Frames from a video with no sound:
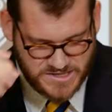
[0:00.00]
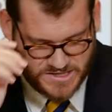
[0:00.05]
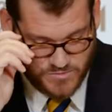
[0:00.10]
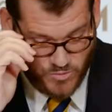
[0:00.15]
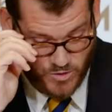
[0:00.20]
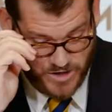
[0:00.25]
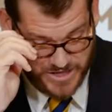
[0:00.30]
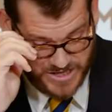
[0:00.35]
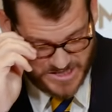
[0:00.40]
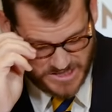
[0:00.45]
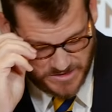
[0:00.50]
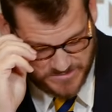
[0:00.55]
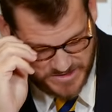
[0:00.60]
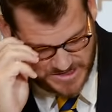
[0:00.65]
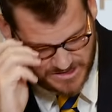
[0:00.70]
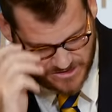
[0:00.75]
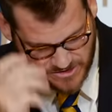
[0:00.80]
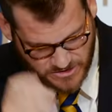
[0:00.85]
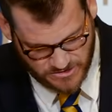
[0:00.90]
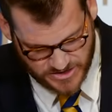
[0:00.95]
this oneism
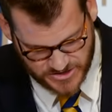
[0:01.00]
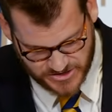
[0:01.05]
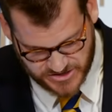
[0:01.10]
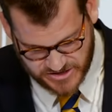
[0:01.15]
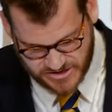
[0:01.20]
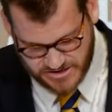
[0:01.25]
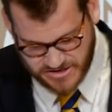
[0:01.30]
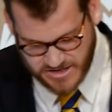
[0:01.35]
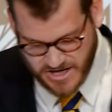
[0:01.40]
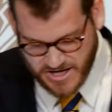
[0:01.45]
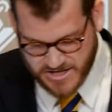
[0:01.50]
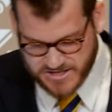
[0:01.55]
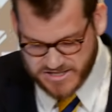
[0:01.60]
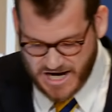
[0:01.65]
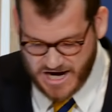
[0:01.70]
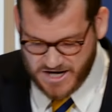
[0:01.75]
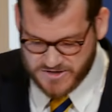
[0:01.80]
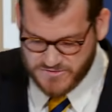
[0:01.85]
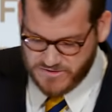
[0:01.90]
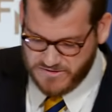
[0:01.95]
is the Christian
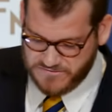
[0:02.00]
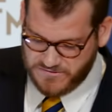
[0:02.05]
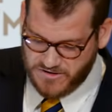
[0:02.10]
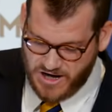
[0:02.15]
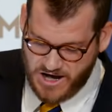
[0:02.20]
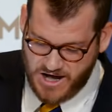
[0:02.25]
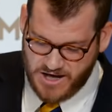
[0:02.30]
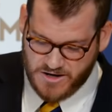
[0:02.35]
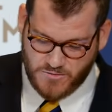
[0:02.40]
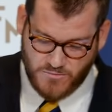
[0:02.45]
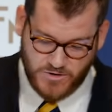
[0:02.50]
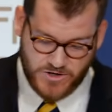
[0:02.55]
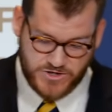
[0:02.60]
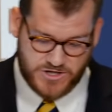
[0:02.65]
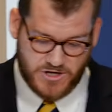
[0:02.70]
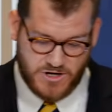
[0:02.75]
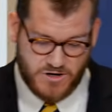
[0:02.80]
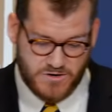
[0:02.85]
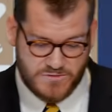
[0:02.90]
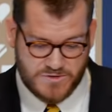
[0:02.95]
doctrine of God, or what
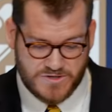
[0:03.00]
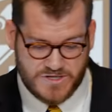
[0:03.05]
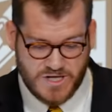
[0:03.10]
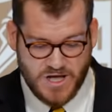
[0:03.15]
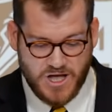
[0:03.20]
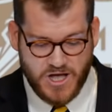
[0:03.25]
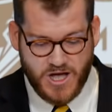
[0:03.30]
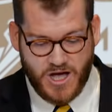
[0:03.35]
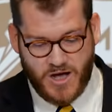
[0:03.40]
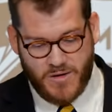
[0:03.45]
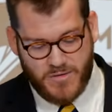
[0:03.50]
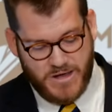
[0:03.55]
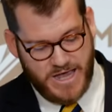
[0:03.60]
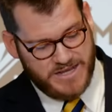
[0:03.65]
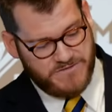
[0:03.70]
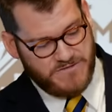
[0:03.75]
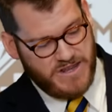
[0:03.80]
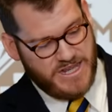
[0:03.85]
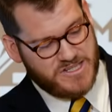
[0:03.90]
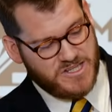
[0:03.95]
Jones uh,
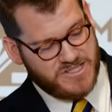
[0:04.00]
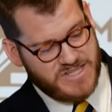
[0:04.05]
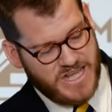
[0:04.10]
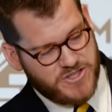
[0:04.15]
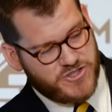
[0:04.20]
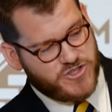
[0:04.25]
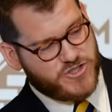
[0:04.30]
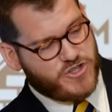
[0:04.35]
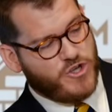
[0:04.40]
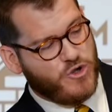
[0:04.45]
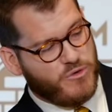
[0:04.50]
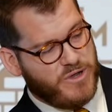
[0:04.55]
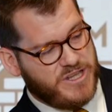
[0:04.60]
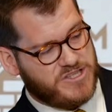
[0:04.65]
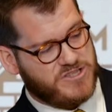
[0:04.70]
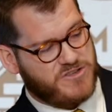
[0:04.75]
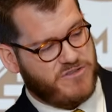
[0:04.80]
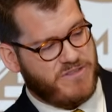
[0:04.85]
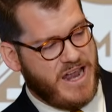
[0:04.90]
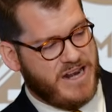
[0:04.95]
advances as
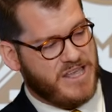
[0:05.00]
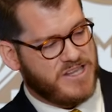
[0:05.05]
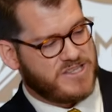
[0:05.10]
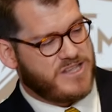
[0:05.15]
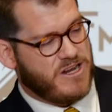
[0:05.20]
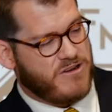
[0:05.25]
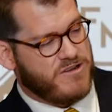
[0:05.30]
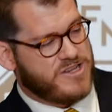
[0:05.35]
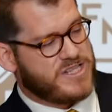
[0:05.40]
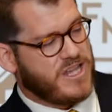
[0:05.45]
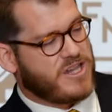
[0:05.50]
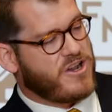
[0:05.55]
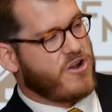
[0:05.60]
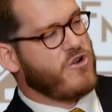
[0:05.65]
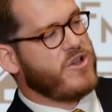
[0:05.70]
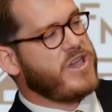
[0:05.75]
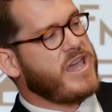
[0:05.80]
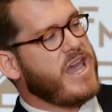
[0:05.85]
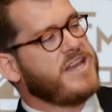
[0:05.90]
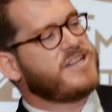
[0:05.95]
twoist. That is, there is a
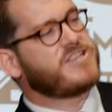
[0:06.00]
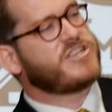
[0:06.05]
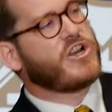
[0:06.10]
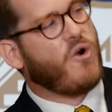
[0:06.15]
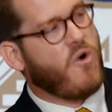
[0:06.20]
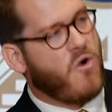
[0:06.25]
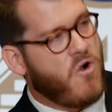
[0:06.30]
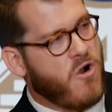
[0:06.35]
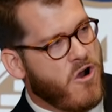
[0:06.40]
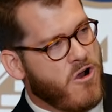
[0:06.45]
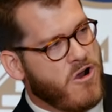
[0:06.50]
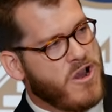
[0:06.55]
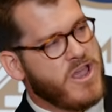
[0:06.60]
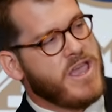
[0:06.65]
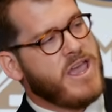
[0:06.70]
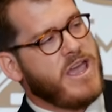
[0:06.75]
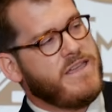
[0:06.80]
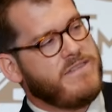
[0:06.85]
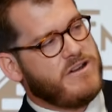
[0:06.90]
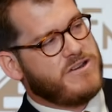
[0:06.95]
creator
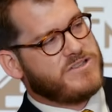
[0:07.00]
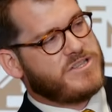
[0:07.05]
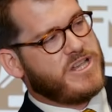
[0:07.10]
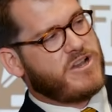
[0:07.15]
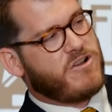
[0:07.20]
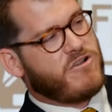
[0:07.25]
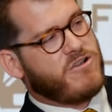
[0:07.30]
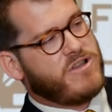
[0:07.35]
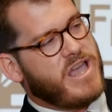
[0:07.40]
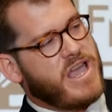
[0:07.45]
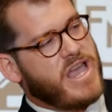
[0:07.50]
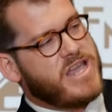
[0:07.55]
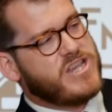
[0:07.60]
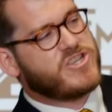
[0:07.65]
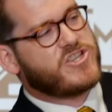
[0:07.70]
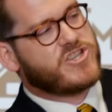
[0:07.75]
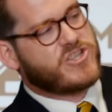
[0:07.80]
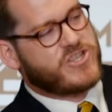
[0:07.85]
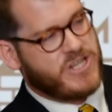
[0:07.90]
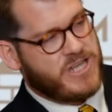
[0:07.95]
and there is a
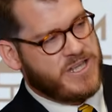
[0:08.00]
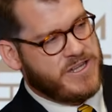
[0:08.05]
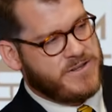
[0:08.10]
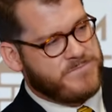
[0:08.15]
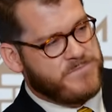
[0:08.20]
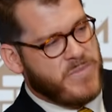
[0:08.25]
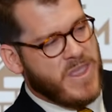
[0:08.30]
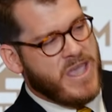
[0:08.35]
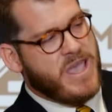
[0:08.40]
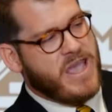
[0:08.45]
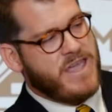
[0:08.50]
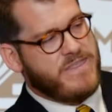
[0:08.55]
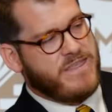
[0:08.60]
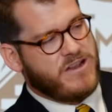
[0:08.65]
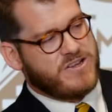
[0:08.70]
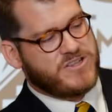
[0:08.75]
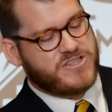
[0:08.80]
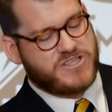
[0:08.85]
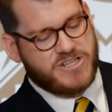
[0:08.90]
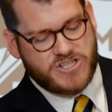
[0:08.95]
creation, and
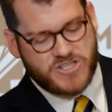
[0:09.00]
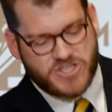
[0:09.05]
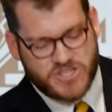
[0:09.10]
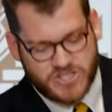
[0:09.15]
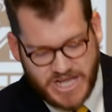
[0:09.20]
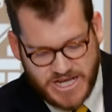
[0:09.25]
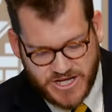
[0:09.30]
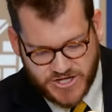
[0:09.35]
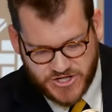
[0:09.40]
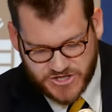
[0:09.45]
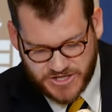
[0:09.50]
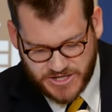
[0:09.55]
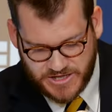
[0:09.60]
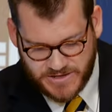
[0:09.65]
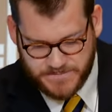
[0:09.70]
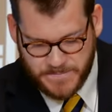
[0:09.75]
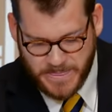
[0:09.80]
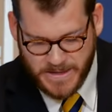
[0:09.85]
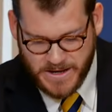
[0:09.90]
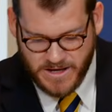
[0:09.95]
there is
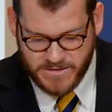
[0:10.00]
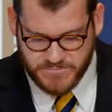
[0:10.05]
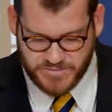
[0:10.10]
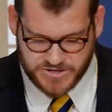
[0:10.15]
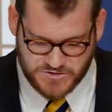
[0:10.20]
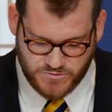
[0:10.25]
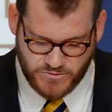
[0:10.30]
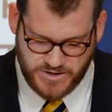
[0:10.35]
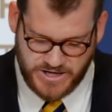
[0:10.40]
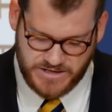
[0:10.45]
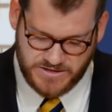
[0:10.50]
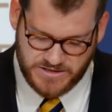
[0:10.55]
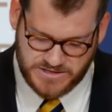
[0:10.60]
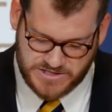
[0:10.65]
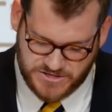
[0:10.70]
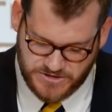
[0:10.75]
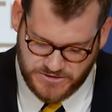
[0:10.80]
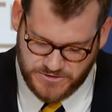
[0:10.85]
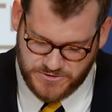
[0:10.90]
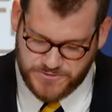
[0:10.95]
distinction between the
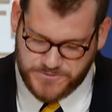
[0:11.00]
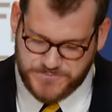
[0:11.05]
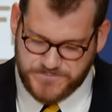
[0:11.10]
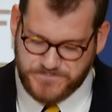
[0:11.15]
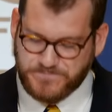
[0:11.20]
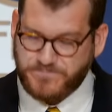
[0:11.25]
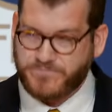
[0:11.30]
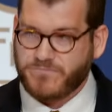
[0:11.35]
two.